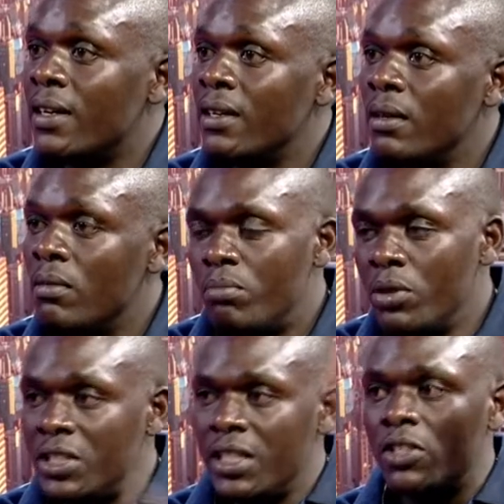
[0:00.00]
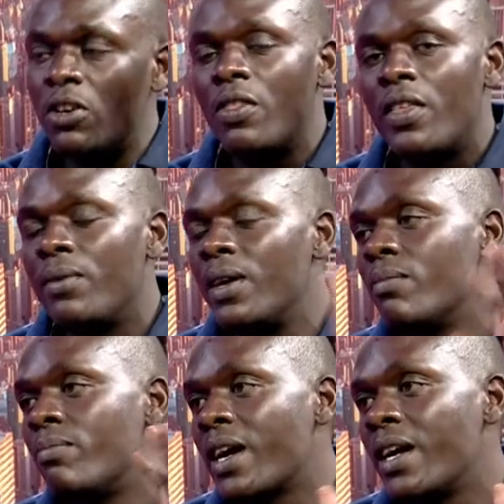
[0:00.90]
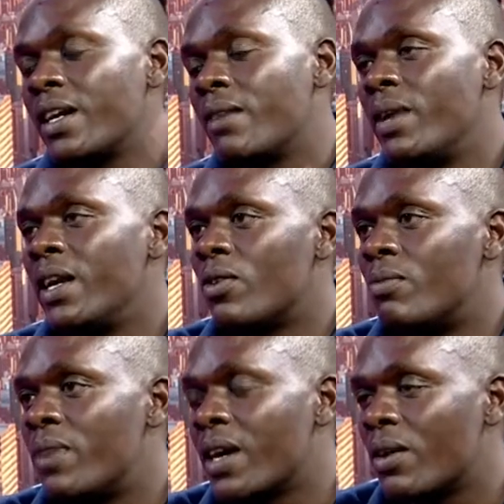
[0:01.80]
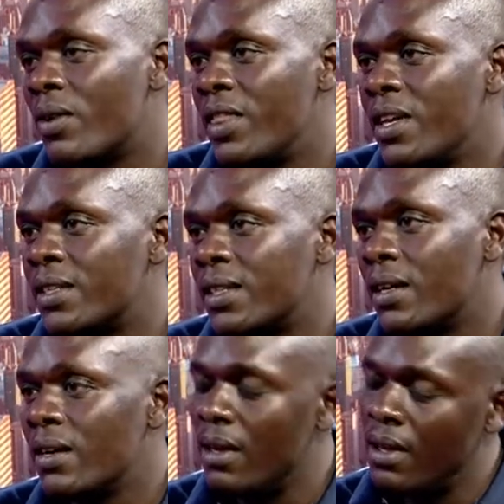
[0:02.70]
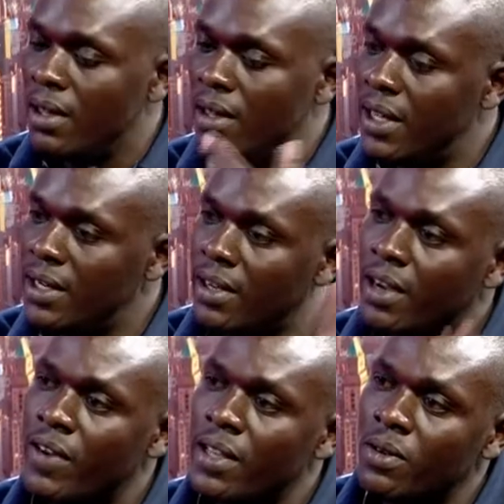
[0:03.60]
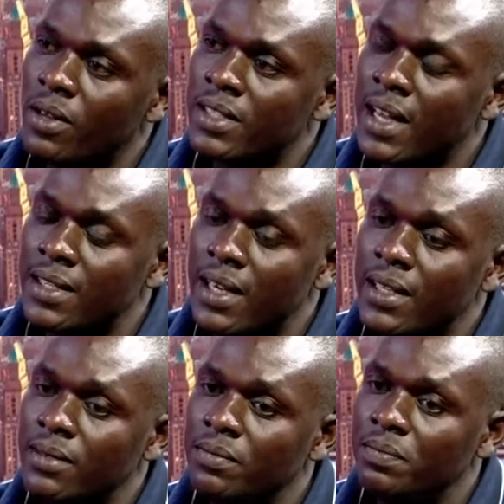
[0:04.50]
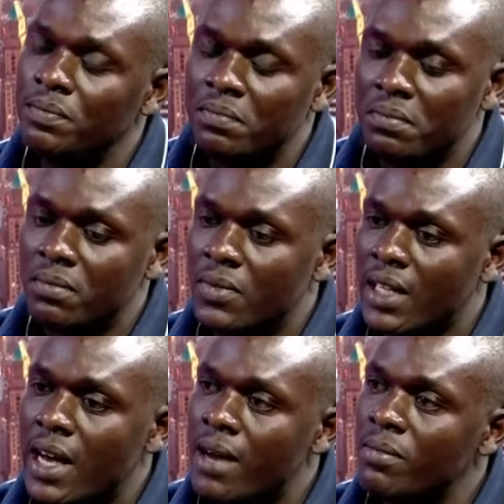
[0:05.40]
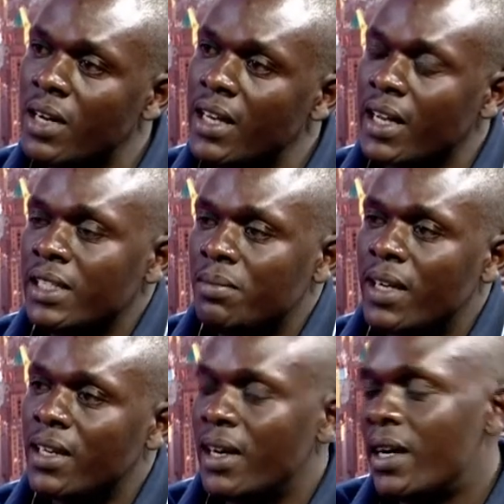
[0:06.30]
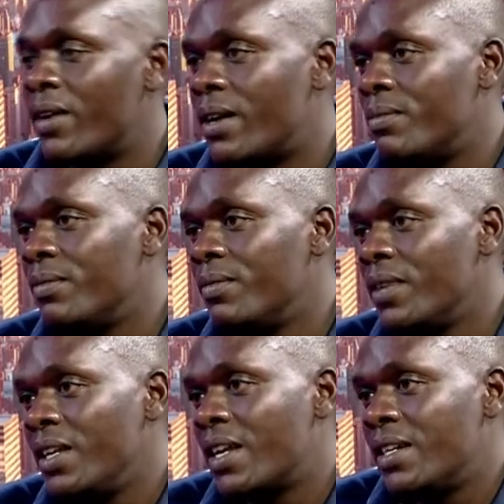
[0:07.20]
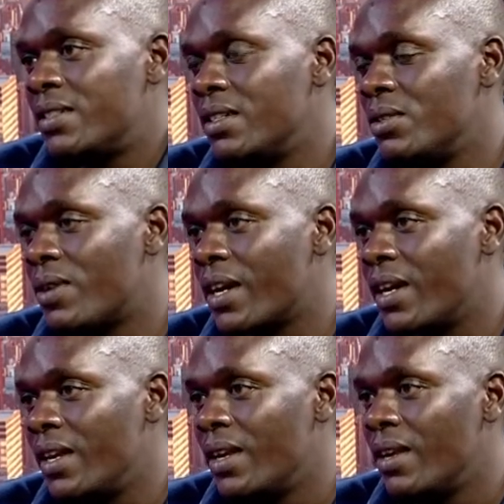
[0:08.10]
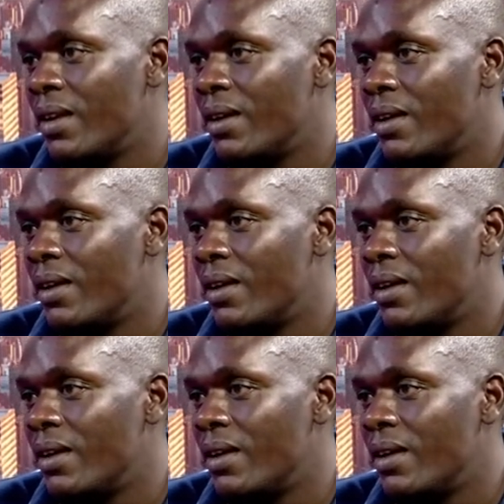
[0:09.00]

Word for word: and pushed it all the way mpaka nikapelekwa mpaka kwa theater. Yeah. Then nikafanyiwa surgery. Nikaamka nikajipata now I'm in ICU well again.